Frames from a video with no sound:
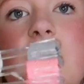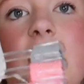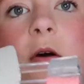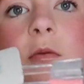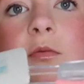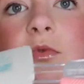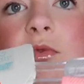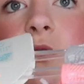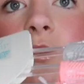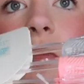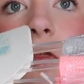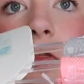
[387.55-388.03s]

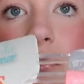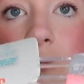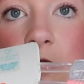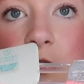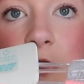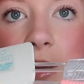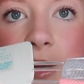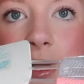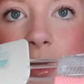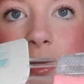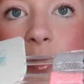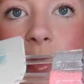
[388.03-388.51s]
comes with
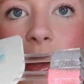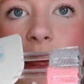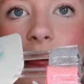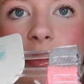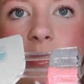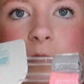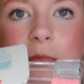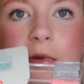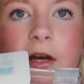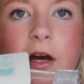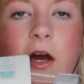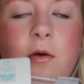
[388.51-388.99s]
three, but at
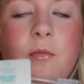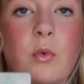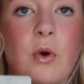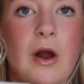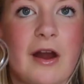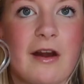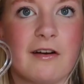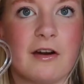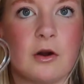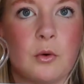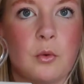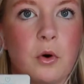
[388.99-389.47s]
the minute I'm
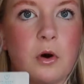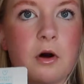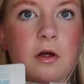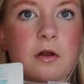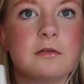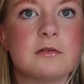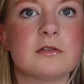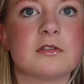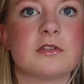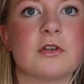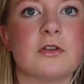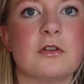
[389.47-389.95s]
wearing
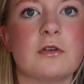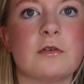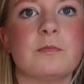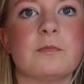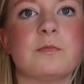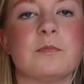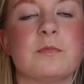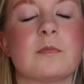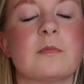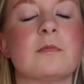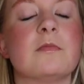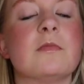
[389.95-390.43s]
one. So
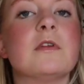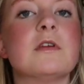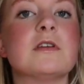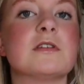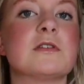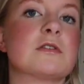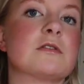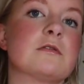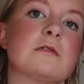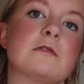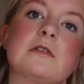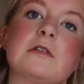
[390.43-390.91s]

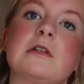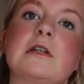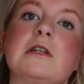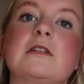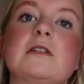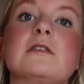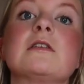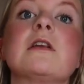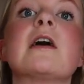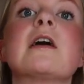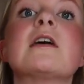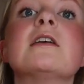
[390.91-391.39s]
this
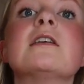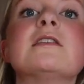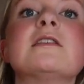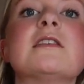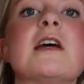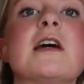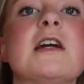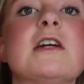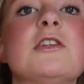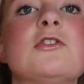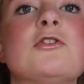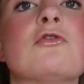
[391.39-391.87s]
it's like a
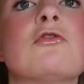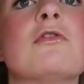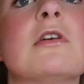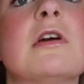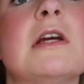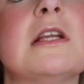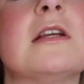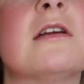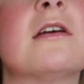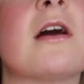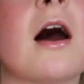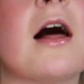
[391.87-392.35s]
sage
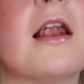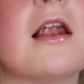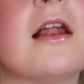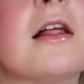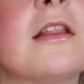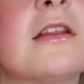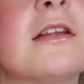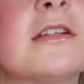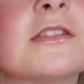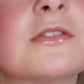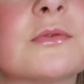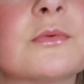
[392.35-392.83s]
green color,
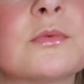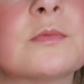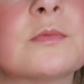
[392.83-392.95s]
this